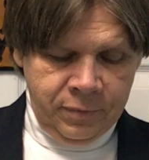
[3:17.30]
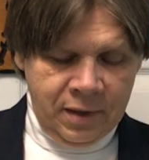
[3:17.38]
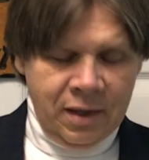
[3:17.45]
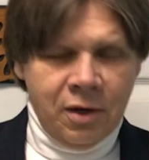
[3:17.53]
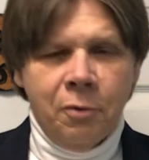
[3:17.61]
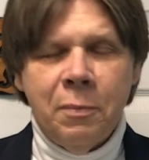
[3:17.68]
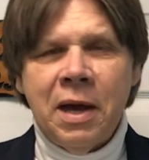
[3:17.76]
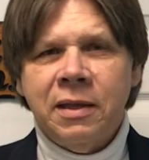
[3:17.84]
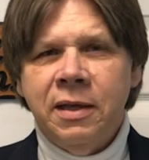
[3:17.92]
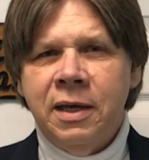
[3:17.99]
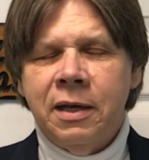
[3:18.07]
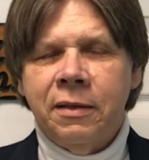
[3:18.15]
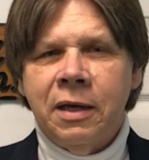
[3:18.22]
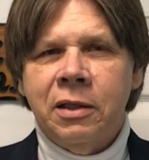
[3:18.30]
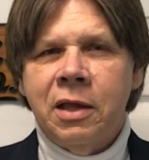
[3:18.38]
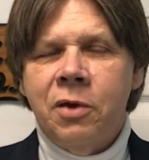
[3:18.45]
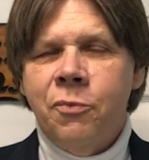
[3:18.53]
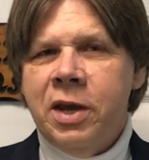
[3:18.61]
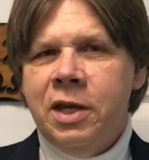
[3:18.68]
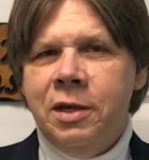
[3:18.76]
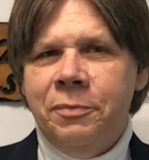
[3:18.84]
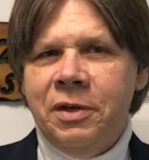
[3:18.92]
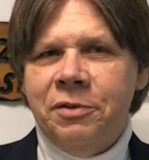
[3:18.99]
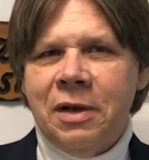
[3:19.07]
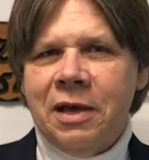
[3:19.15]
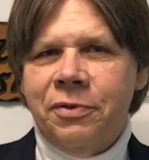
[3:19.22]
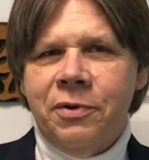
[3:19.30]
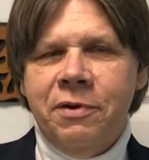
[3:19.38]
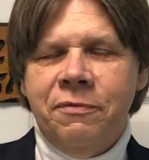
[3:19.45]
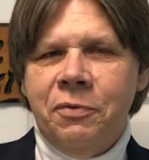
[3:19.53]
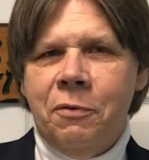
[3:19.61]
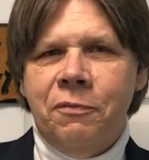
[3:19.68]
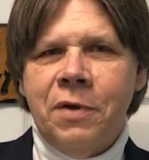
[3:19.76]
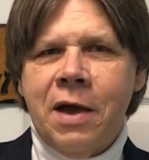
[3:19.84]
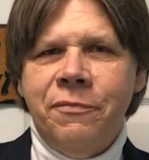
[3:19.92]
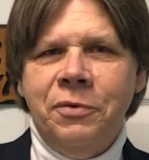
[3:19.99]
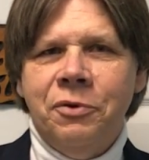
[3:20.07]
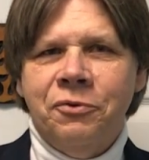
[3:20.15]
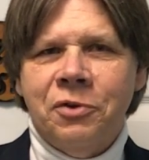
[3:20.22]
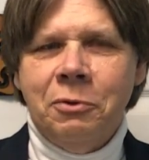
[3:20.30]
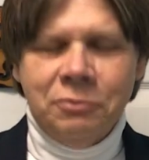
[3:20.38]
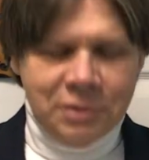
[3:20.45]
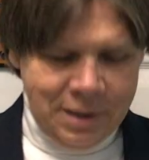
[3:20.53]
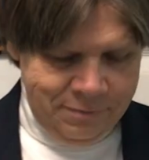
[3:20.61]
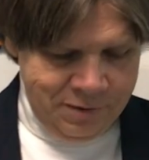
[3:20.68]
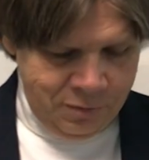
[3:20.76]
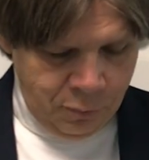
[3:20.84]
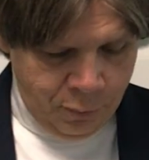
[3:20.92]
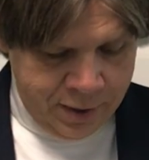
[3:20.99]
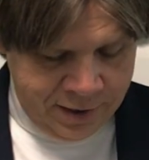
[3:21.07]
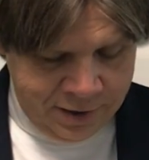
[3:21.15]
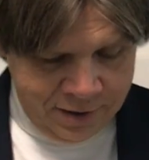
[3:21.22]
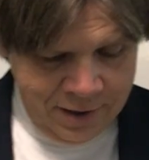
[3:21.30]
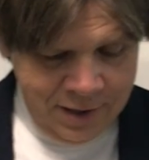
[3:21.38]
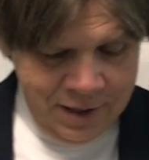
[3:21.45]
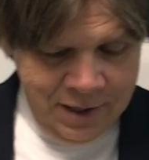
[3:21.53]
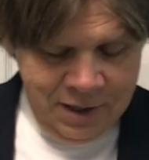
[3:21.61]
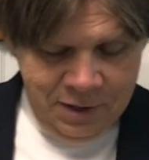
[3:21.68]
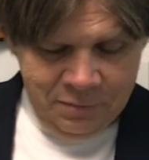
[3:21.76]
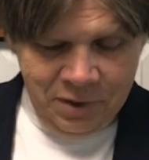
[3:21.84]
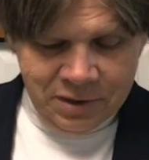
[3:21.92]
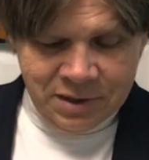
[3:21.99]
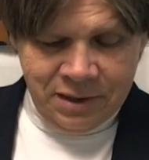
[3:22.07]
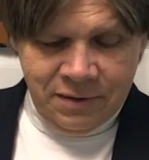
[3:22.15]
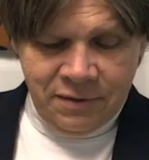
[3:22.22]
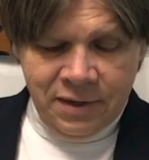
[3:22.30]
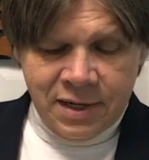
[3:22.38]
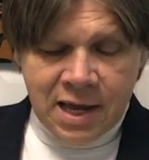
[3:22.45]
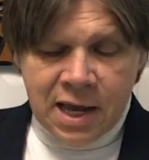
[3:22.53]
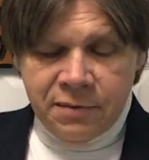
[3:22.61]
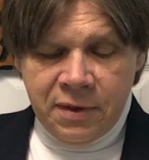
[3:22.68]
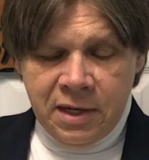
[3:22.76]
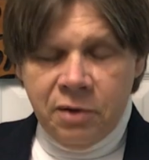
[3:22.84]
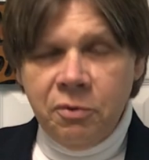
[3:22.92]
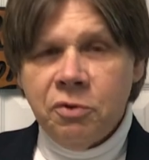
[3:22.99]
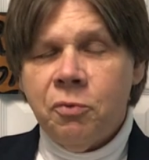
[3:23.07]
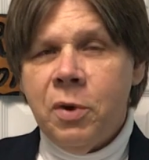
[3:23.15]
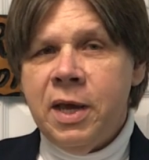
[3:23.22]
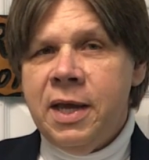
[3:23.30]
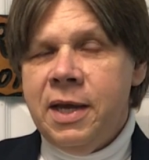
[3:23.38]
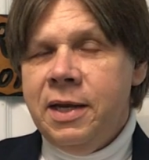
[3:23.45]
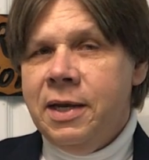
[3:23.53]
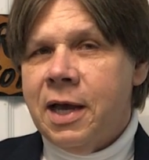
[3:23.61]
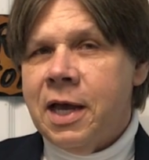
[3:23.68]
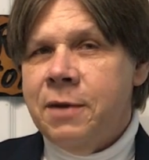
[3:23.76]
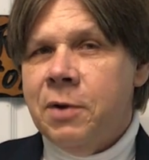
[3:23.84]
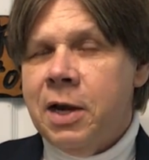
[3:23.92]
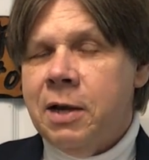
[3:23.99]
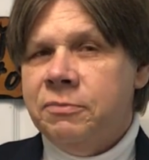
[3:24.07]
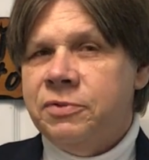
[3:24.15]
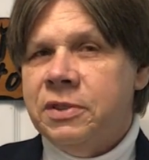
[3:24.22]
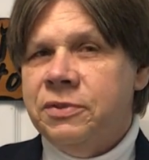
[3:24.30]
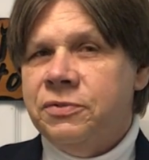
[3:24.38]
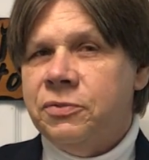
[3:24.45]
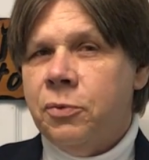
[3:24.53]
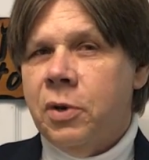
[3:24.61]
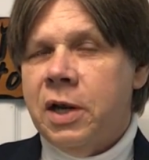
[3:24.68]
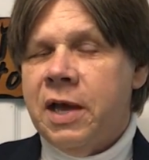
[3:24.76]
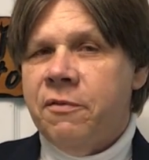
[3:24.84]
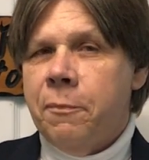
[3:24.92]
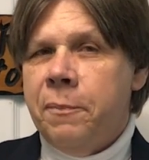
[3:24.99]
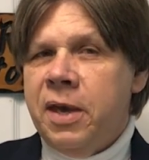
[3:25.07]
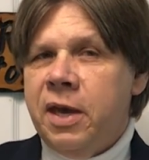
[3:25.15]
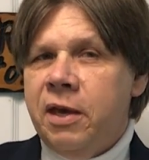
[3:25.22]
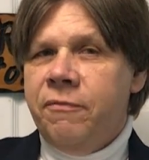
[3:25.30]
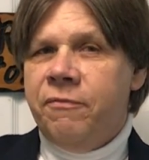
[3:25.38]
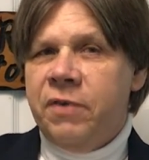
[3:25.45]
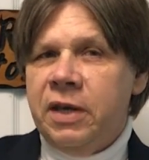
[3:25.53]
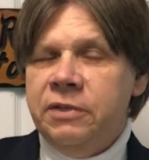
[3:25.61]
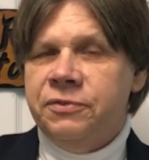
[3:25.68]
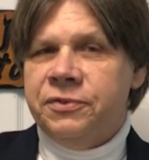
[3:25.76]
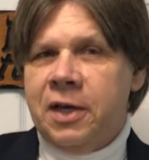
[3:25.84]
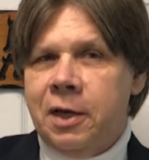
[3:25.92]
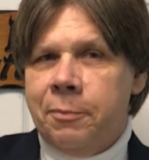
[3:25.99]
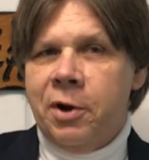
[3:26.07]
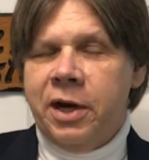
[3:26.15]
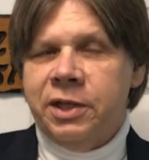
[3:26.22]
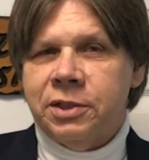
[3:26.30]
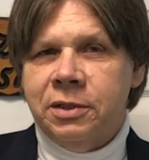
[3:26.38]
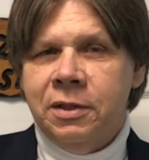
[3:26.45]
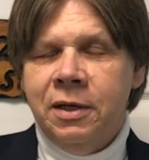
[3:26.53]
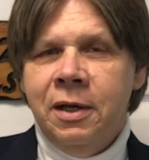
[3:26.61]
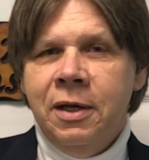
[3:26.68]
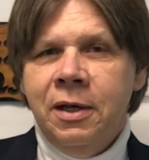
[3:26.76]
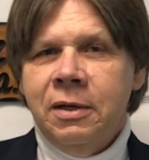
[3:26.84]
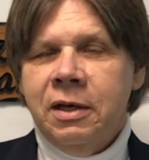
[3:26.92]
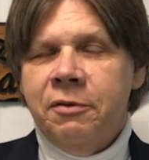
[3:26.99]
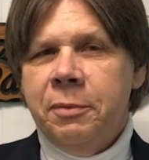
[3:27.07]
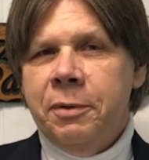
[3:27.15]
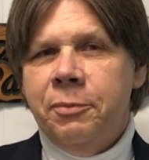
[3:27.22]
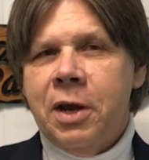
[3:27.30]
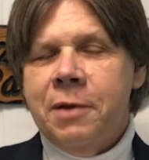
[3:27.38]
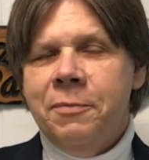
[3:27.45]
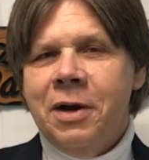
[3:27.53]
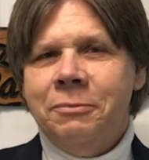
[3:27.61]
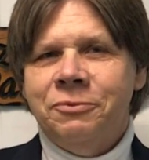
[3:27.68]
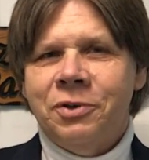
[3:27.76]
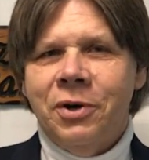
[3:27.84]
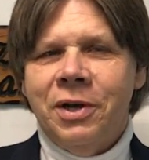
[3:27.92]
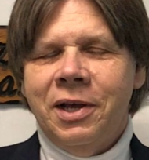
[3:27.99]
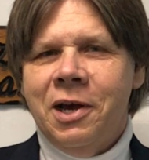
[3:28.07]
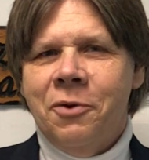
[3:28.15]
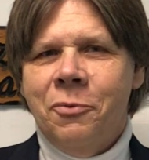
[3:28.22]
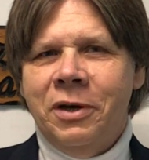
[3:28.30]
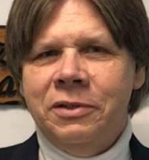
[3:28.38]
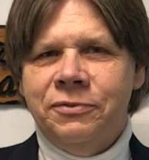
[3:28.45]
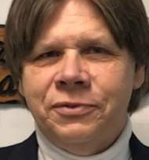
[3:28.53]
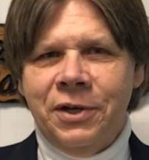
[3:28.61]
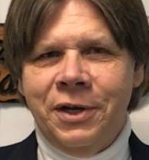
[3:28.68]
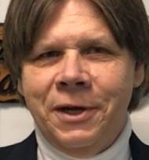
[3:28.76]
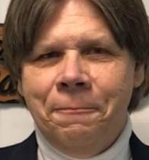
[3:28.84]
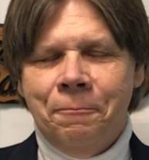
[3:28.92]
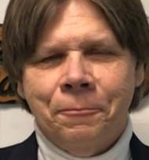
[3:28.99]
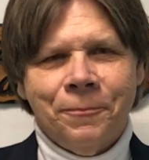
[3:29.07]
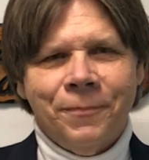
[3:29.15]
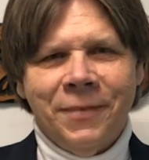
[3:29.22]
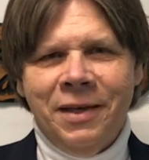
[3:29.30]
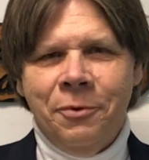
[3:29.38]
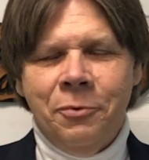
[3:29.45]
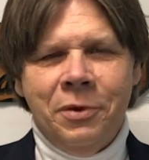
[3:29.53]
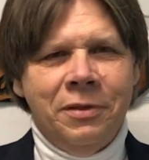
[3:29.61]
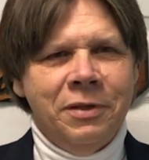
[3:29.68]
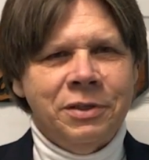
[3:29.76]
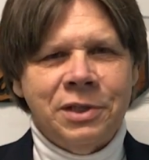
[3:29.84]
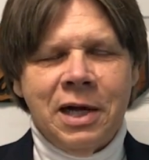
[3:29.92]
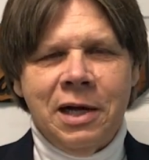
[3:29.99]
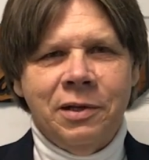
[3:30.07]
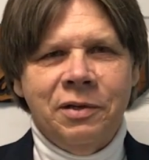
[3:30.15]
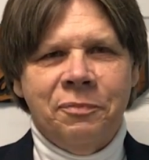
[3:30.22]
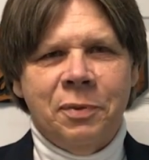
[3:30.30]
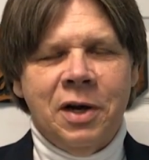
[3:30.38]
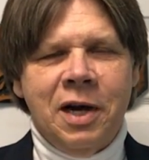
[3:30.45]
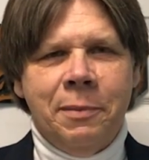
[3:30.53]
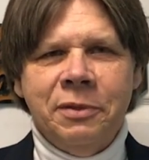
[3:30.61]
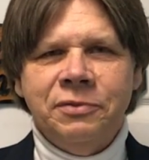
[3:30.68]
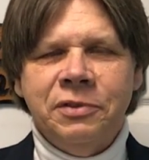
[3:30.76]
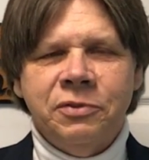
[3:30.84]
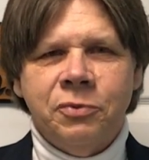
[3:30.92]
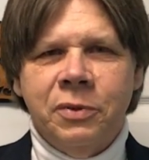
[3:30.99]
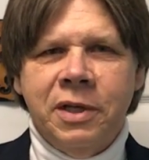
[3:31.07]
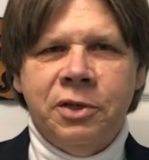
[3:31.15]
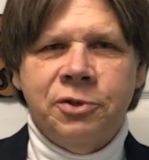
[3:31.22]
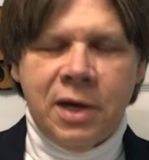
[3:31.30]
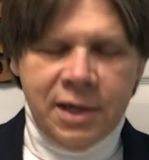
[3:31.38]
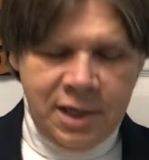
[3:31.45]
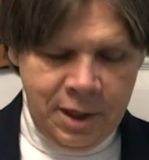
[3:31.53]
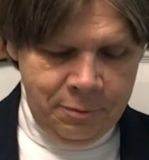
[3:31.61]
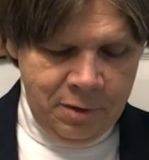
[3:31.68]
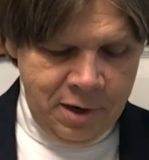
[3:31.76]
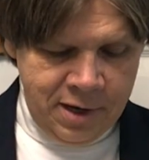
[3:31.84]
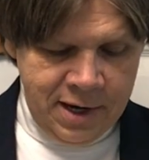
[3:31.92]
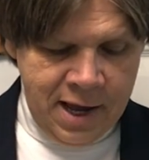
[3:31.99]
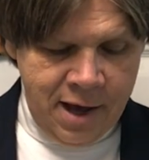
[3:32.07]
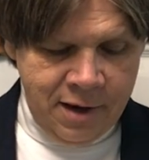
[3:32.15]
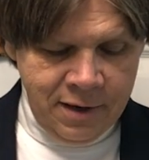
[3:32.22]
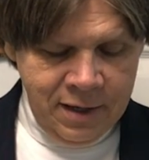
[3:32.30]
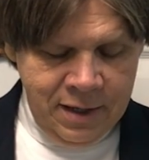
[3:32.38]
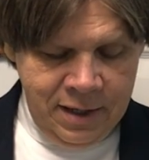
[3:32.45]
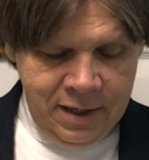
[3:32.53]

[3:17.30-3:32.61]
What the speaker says: I don't know, back then I think they weaned them. They was like 3 or 4 or 5 years old the time they were weaned. But the day that he was weaned, Abraham says, we're going to have a big feast celebration. Now remember, Abraham's already got one son. It wasn't the child of promise. It's when they tried to help God out.